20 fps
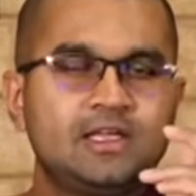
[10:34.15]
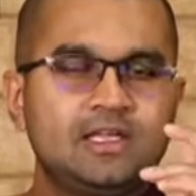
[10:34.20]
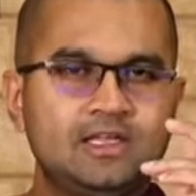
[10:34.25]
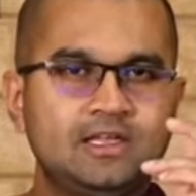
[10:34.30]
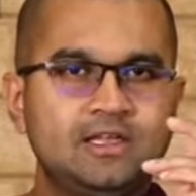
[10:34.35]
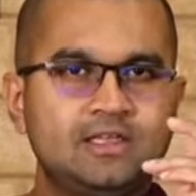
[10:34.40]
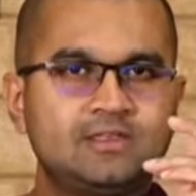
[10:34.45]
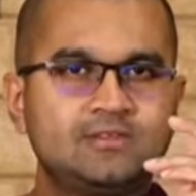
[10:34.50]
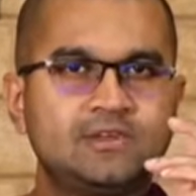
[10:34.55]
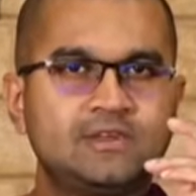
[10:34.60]

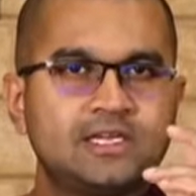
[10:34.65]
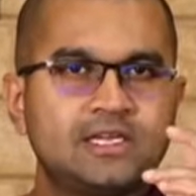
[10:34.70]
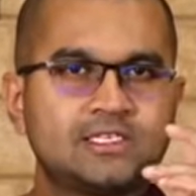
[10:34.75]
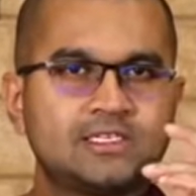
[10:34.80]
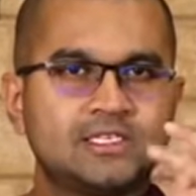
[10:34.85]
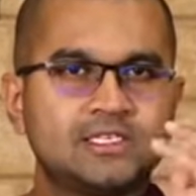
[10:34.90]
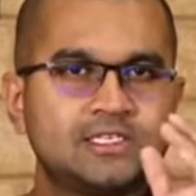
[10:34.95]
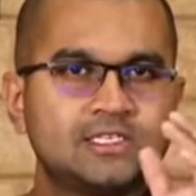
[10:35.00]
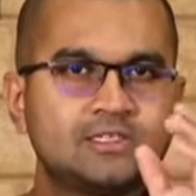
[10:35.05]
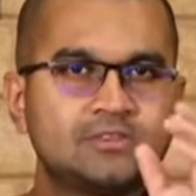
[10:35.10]
he is very
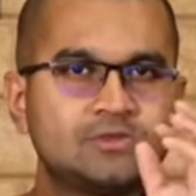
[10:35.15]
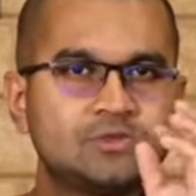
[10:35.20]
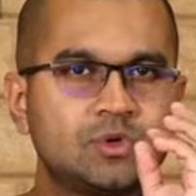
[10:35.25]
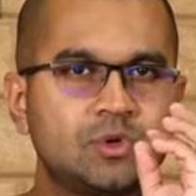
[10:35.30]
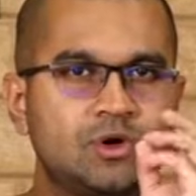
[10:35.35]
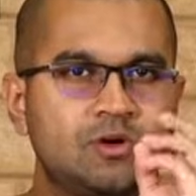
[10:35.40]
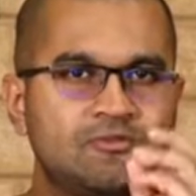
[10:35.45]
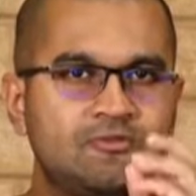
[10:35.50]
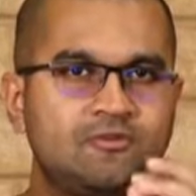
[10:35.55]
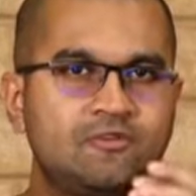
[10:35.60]
attentive to
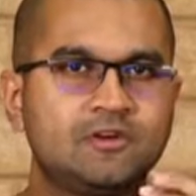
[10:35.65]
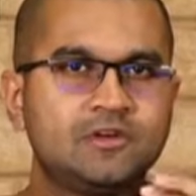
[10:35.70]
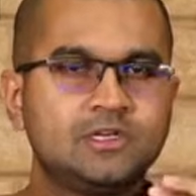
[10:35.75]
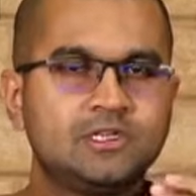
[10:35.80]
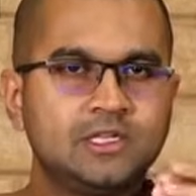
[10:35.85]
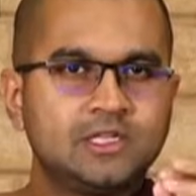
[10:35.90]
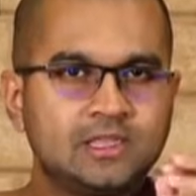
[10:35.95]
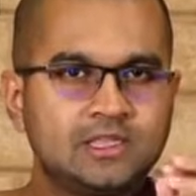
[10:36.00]
offer the